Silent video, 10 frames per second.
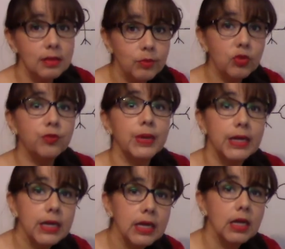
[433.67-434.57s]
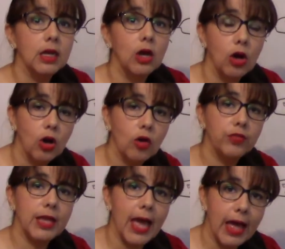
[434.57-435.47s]
movement of
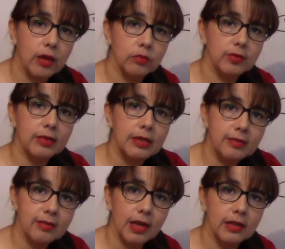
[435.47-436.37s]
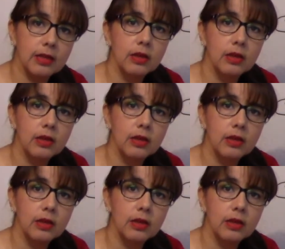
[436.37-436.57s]
the atoms inside.